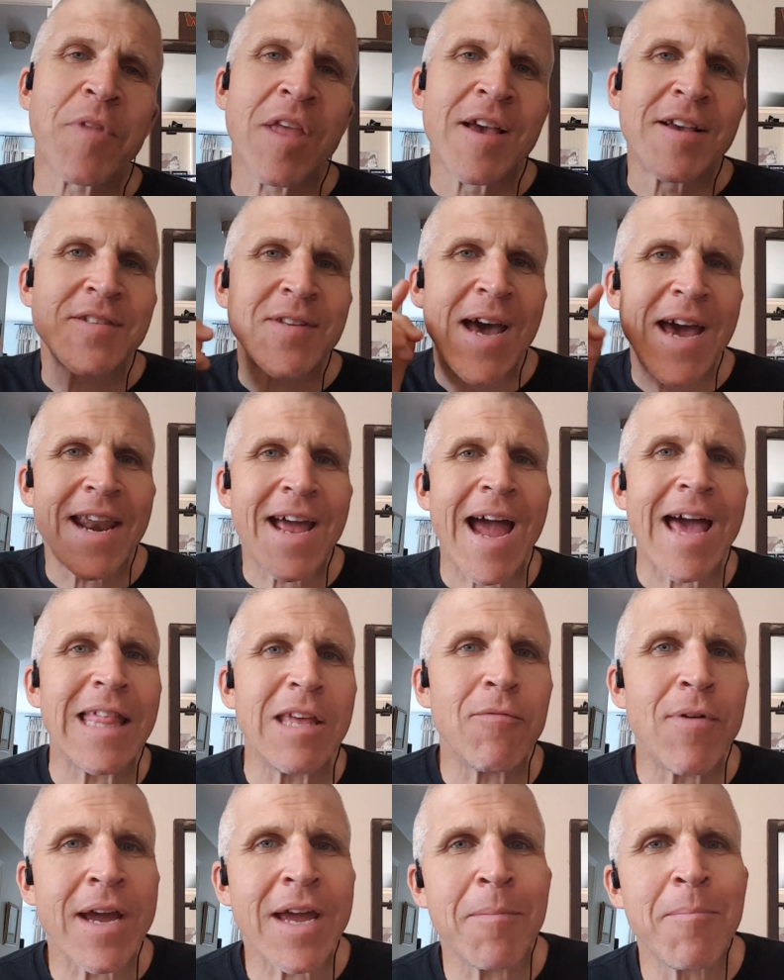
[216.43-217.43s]
So I'd
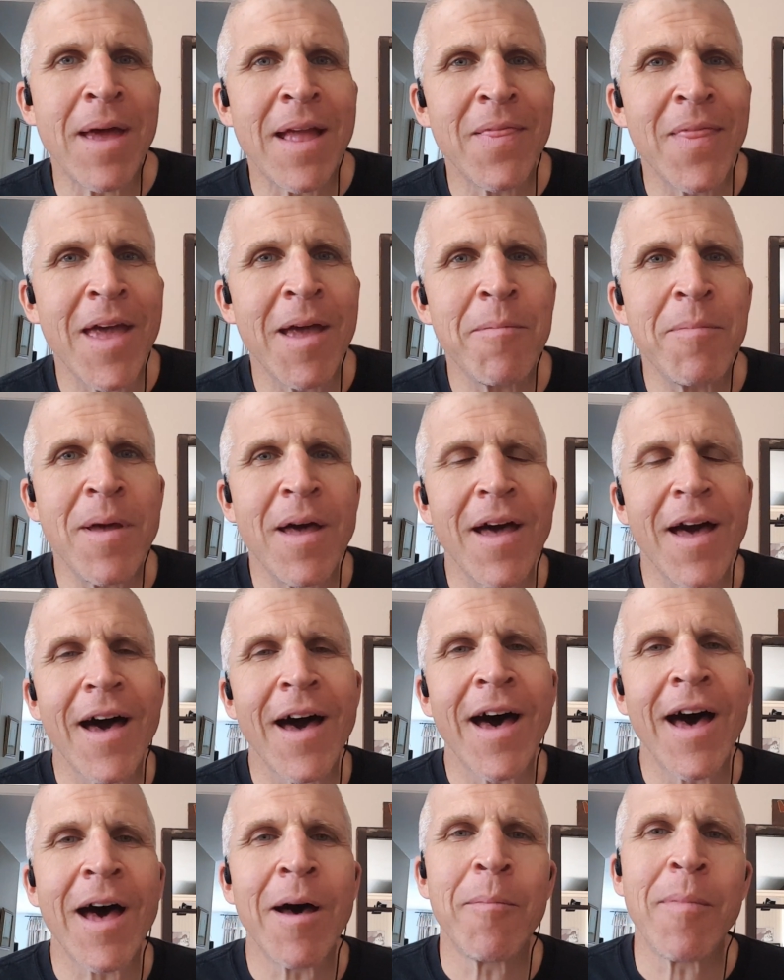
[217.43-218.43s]
highly recommend them.
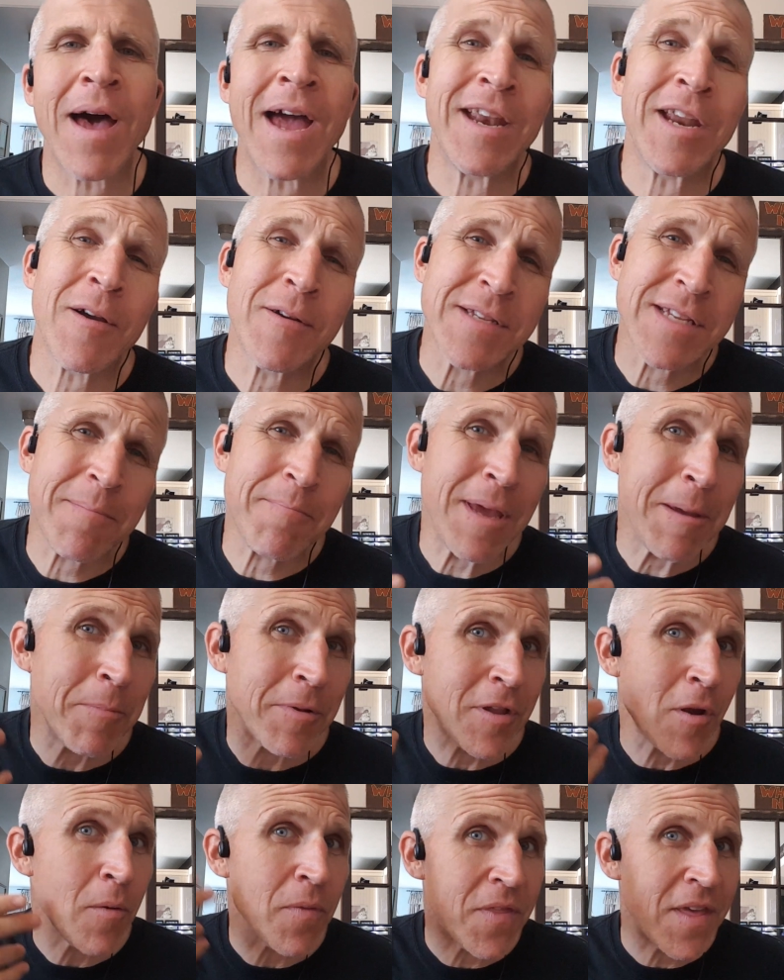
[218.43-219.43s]
I know some people
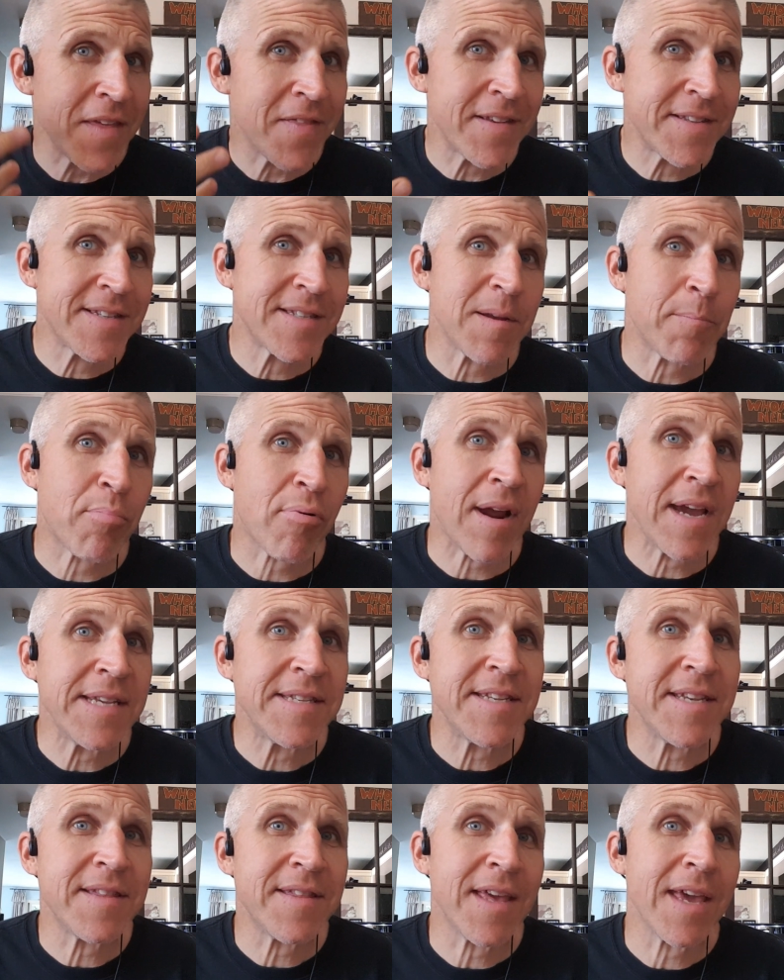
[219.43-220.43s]
don't think this is a
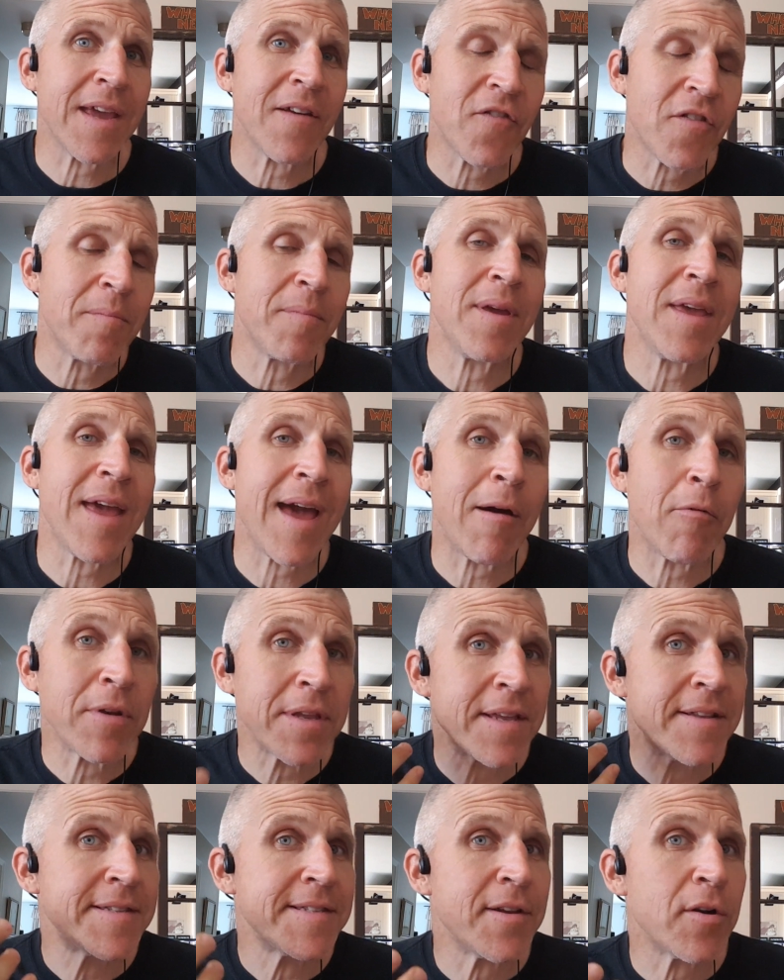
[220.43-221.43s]
pricey thing. For me, I would
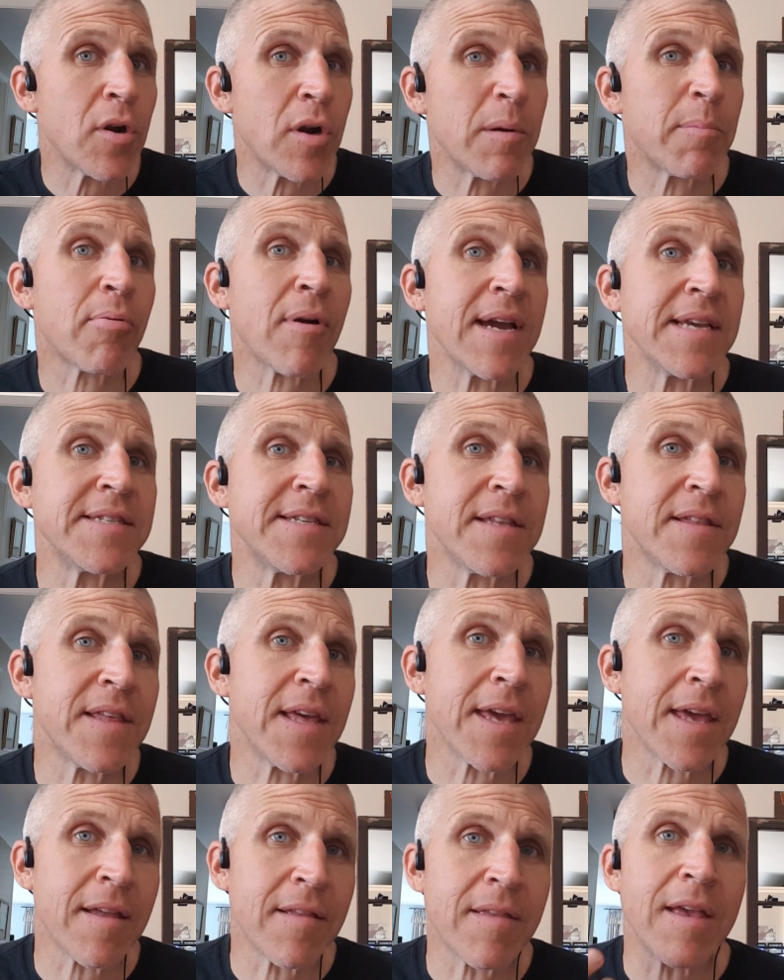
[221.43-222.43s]
consider it a pricey
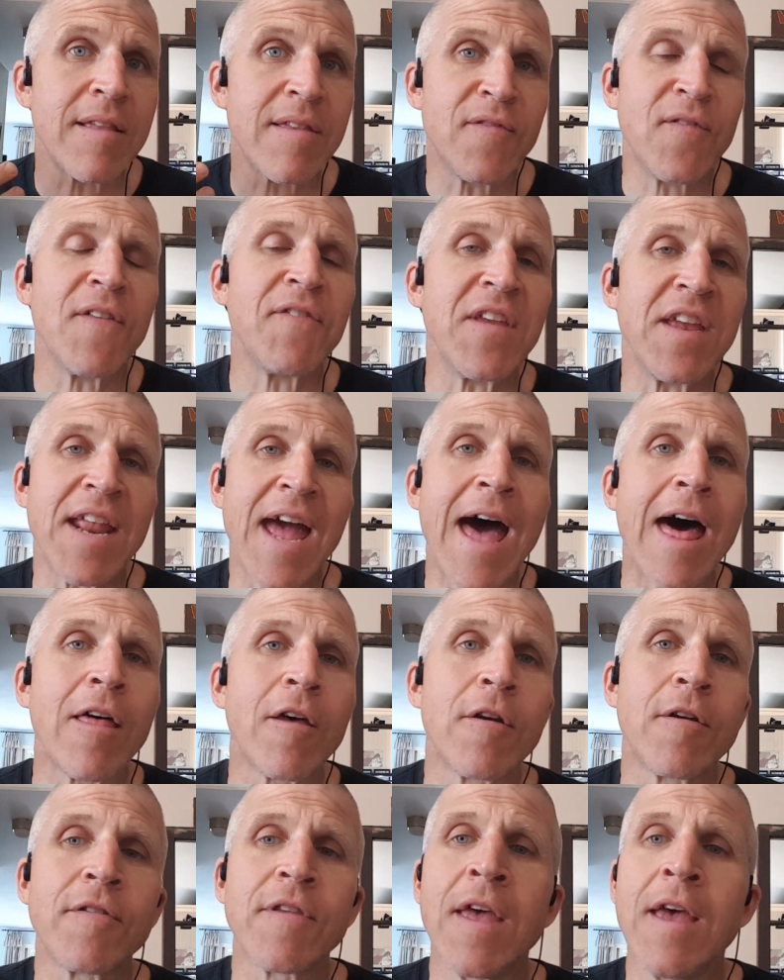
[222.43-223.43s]
thing. It's
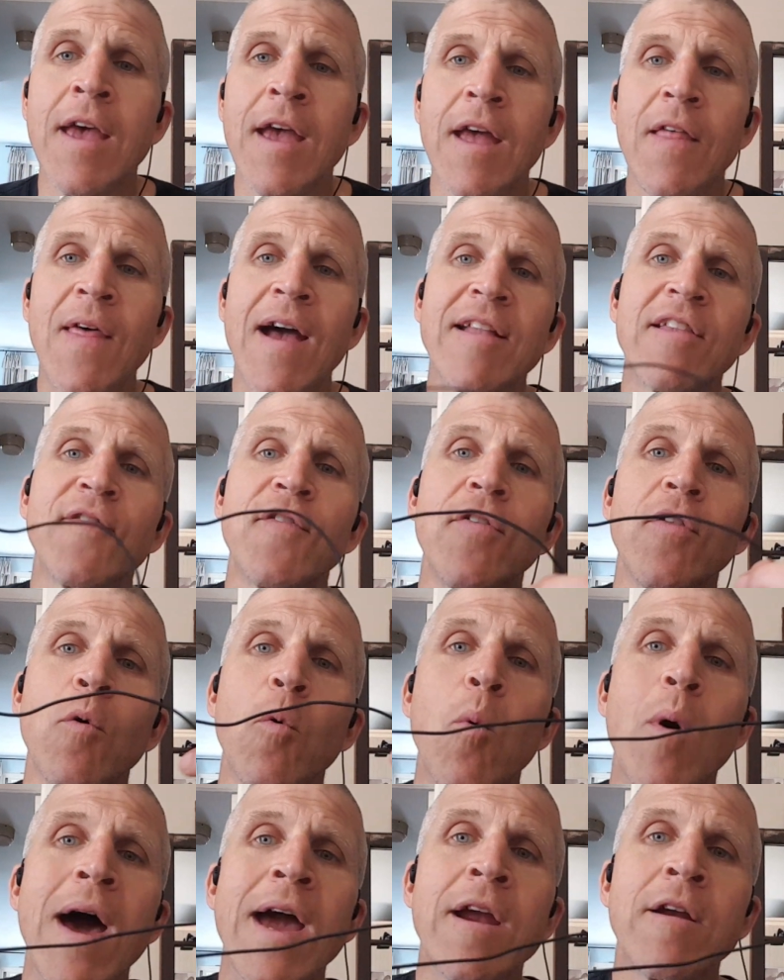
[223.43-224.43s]
$50, and that's for the
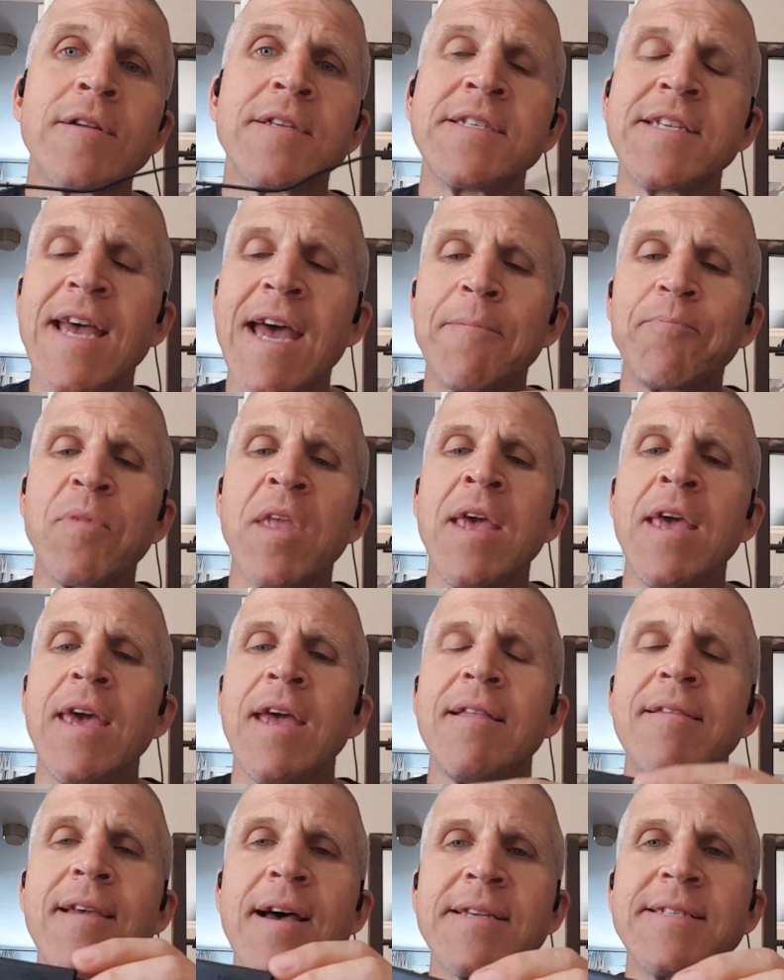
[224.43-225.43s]
wired set.
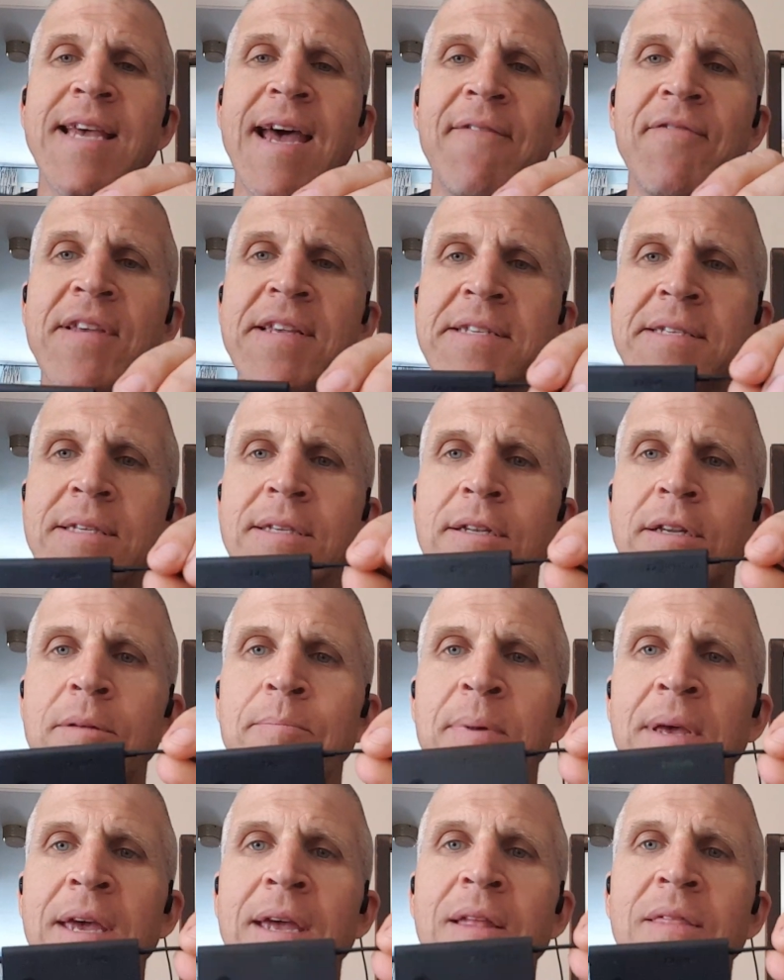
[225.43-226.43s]
It does have this little
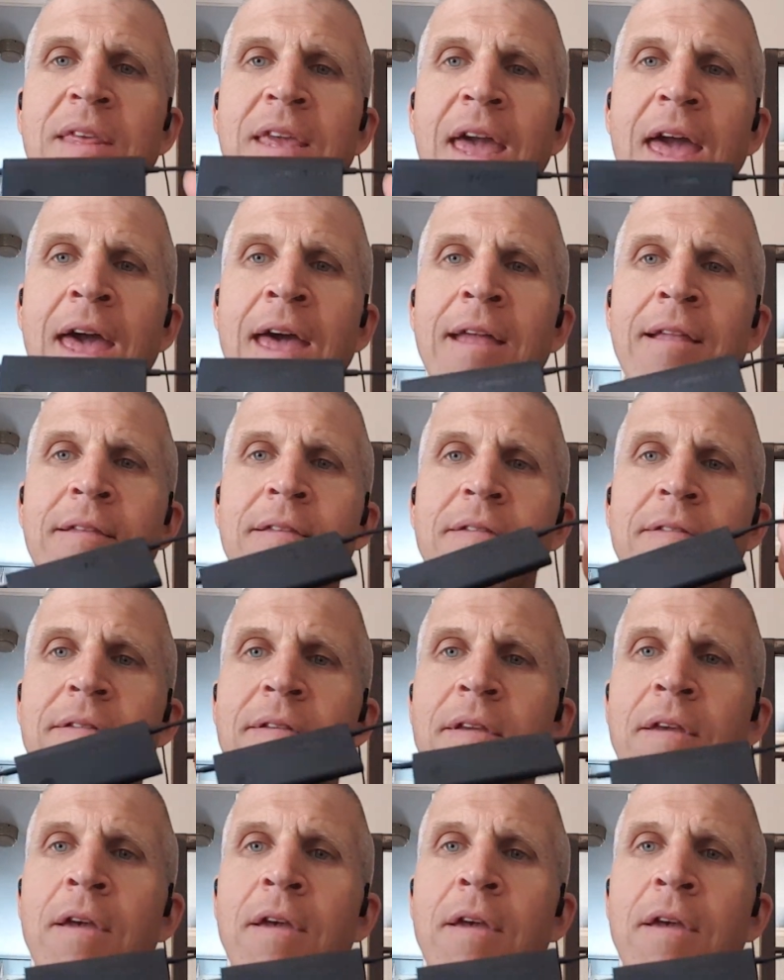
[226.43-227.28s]
bit at the end